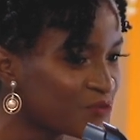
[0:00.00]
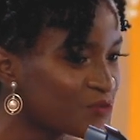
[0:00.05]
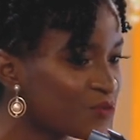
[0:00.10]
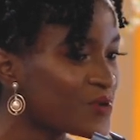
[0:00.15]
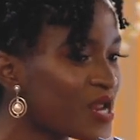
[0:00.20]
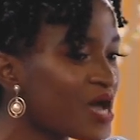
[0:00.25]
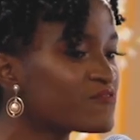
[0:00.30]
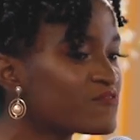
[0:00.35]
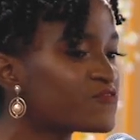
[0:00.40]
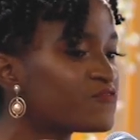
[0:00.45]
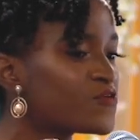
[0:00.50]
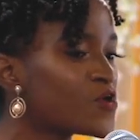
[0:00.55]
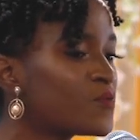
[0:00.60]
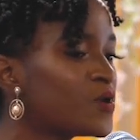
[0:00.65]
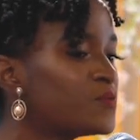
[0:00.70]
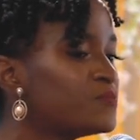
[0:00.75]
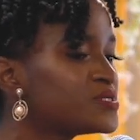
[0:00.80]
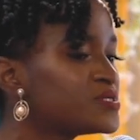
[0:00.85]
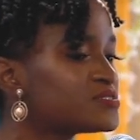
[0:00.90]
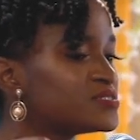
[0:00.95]
have a formal
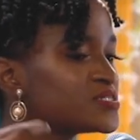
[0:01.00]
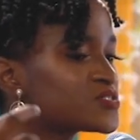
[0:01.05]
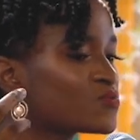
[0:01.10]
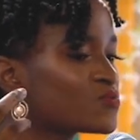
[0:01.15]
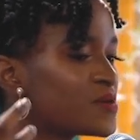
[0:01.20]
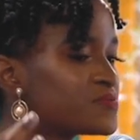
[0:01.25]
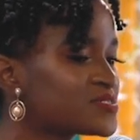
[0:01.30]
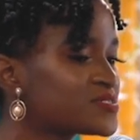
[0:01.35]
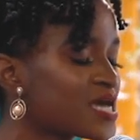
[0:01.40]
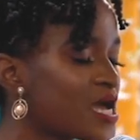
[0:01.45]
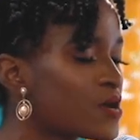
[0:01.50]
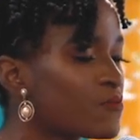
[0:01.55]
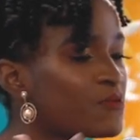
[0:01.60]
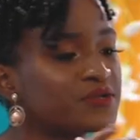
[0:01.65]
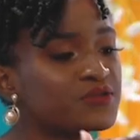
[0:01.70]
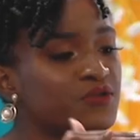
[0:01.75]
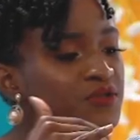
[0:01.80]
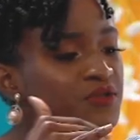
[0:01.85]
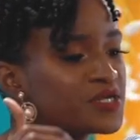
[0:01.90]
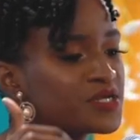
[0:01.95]
business website. Well,
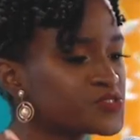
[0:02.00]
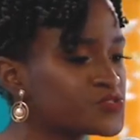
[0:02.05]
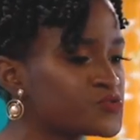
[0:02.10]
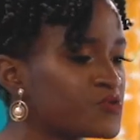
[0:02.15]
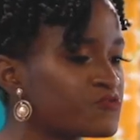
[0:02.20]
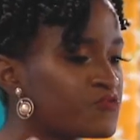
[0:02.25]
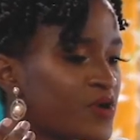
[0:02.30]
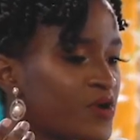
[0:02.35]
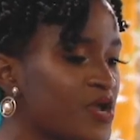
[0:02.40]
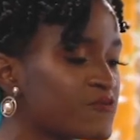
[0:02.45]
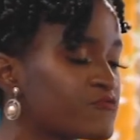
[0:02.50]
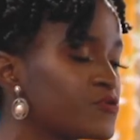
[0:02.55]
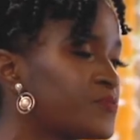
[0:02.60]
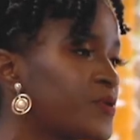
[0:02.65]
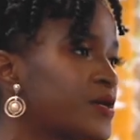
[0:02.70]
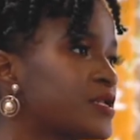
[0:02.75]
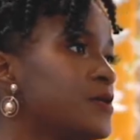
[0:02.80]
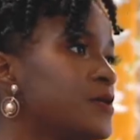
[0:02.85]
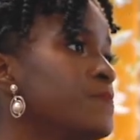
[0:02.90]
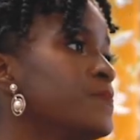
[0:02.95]
not necessary for
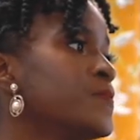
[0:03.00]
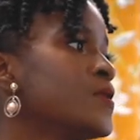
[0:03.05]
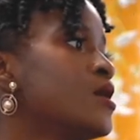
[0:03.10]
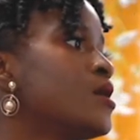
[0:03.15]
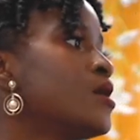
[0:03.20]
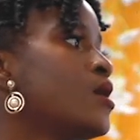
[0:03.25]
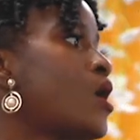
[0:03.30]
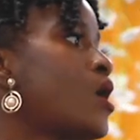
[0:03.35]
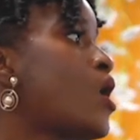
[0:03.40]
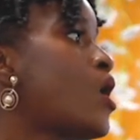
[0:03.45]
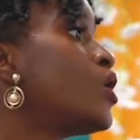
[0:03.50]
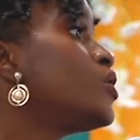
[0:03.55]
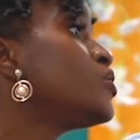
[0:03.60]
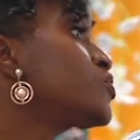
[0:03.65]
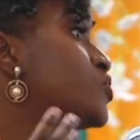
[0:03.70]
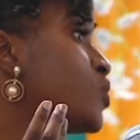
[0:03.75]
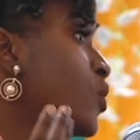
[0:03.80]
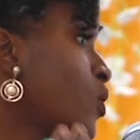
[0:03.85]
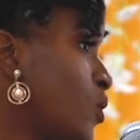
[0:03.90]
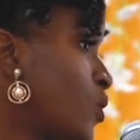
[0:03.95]
everybody.
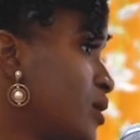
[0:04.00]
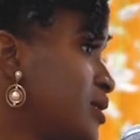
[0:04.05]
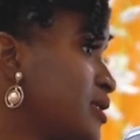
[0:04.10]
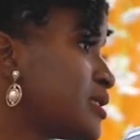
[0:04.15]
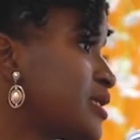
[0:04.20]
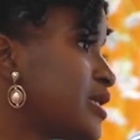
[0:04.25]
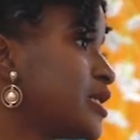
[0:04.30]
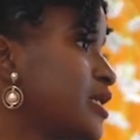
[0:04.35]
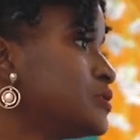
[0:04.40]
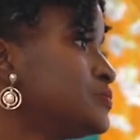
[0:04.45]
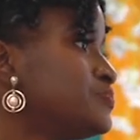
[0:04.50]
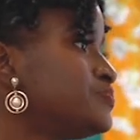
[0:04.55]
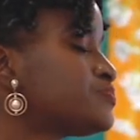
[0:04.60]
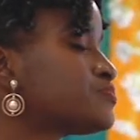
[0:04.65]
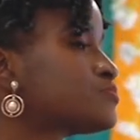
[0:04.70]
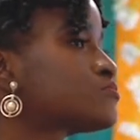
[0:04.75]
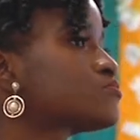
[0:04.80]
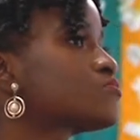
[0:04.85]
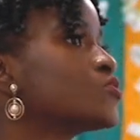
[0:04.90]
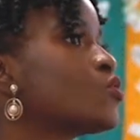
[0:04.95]
Although, again,
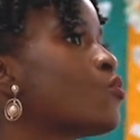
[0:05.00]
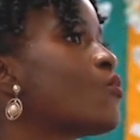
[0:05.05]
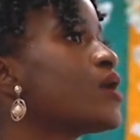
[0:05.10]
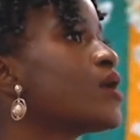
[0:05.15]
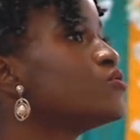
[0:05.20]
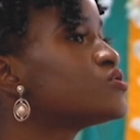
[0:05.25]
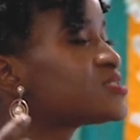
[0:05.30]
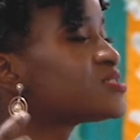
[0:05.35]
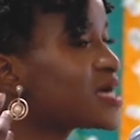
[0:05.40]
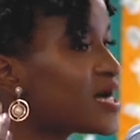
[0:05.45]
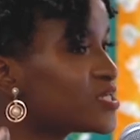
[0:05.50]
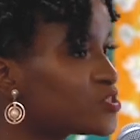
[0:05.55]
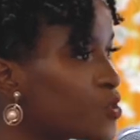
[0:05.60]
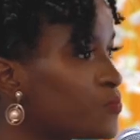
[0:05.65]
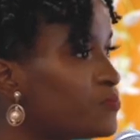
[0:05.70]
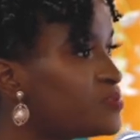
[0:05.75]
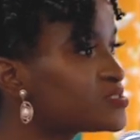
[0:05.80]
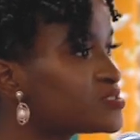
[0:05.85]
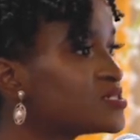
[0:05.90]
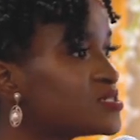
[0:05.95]
when you start your
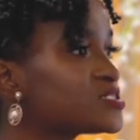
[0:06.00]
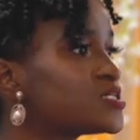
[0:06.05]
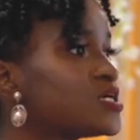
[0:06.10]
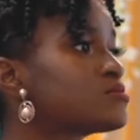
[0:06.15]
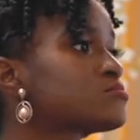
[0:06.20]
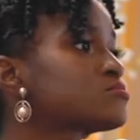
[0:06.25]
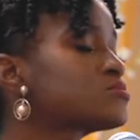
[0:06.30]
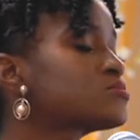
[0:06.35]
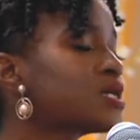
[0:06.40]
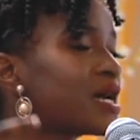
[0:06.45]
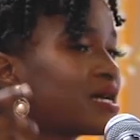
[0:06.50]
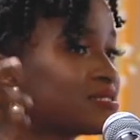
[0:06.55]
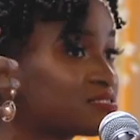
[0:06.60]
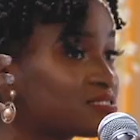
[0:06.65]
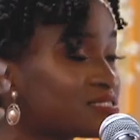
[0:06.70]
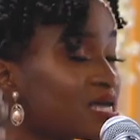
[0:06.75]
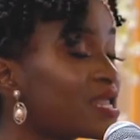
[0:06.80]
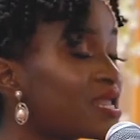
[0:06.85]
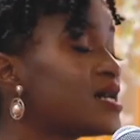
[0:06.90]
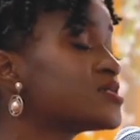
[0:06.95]
business, it can
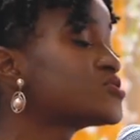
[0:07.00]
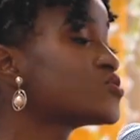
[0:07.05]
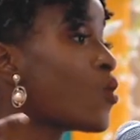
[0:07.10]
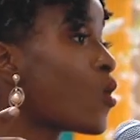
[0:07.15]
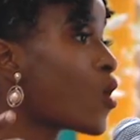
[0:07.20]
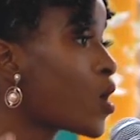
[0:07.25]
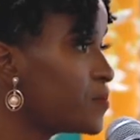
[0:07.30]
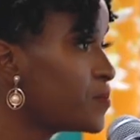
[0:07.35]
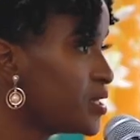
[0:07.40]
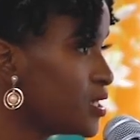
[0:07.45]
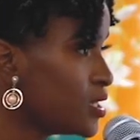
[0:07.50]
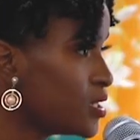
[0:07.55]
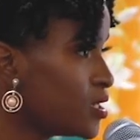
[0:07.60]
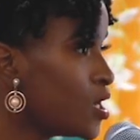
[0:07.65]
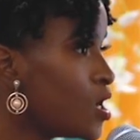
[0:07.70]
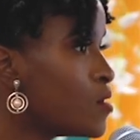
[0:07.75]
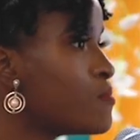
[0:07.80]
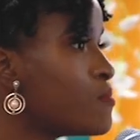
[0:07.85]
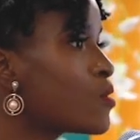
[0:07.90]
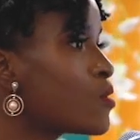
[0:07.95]
start as a hobby,
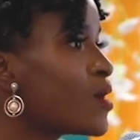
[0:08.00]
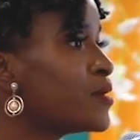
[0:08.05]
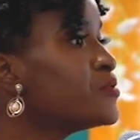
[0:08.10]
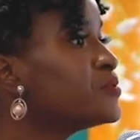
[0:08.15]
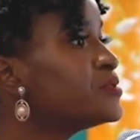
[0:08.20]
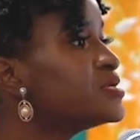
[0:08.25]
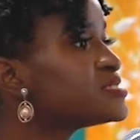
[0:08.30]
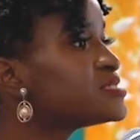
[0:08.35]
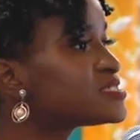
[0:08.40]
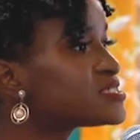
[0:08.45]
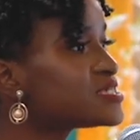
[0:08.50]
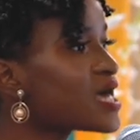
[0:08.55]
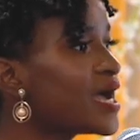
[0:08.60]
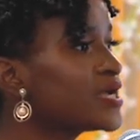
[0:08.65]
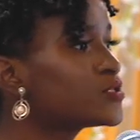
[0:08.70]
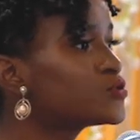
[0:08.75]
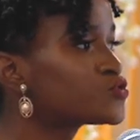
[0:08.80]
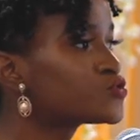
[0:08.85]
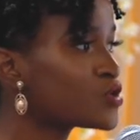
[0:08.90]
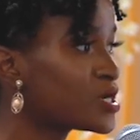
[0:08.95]
but when you decide
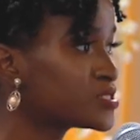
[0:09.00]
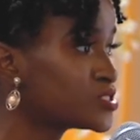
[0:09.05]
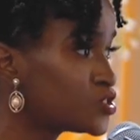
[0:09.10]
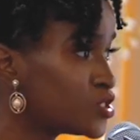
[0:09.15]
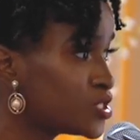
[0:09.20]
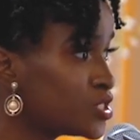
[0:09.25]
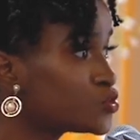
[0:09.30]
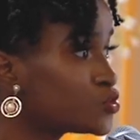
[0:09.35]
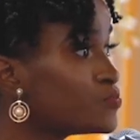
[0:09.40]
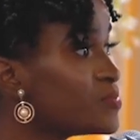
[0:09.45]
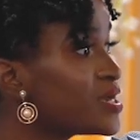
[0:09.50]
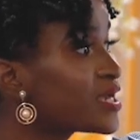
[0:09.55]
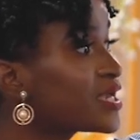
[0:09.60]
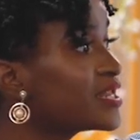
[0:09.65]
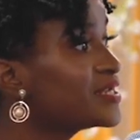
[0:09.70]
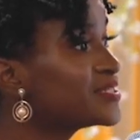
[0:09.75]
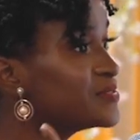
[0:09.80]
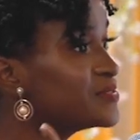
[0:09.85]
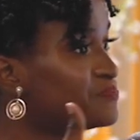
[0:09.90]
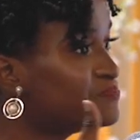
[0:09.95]
to transition into making
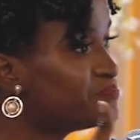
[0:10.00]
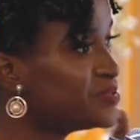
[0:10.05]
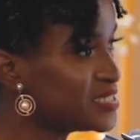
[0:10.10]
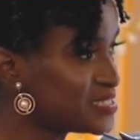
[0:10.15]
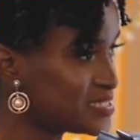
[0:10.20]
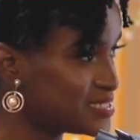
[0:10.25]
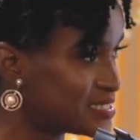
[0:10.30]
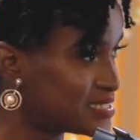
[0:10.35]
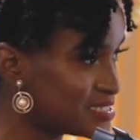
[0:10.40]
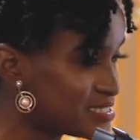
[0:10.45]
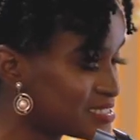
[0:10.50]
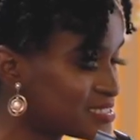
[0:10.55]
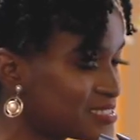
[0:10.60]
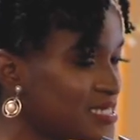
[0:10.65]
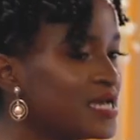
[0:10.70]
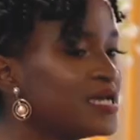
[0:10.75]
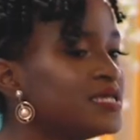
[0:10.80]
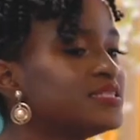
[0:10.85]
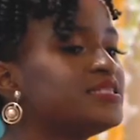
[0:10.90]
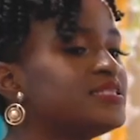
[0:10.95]
it a business,
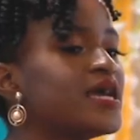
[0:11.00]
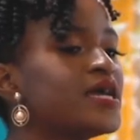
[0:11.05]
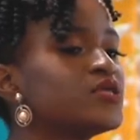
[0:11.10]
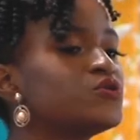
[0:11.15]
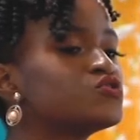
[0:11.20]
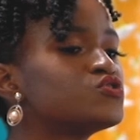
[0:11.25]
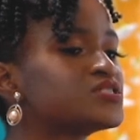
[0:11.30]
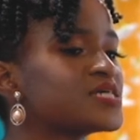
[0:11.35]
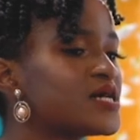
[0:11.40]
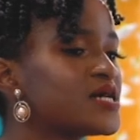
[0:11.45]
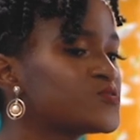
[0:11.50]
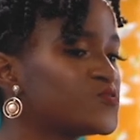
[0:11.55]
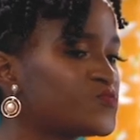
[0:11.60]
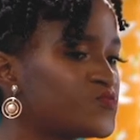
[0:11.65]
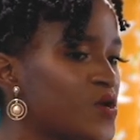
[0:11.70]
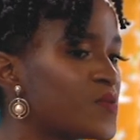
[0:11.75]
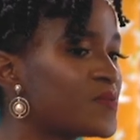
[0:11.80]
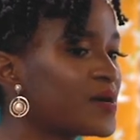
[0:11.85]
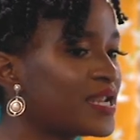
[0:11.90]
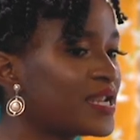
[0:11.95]
then you start to
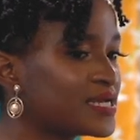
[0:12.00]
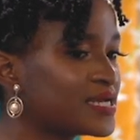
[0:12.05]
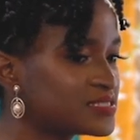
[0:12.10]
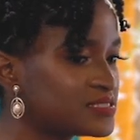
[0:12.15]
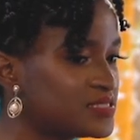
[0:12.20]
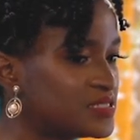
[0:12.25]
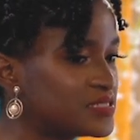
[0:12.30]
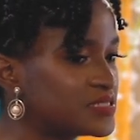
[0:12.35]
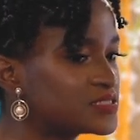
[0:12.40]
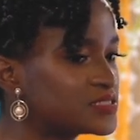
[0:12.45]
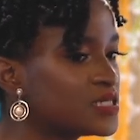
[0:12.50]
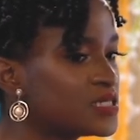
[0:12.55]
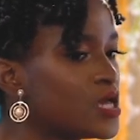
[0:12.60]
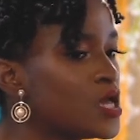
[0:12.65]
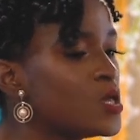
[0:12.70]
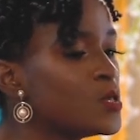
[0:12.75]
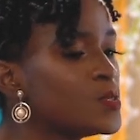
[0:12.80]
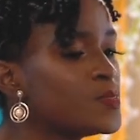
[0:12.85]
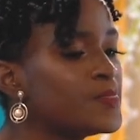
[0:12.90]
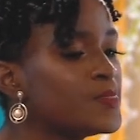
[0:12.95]
formalize things.
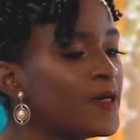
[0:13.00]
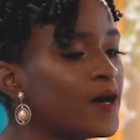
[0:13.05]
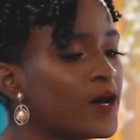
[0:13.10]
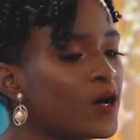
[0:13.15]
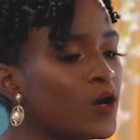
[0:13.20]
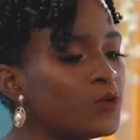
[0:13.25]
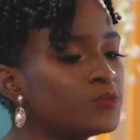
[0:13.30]
Now,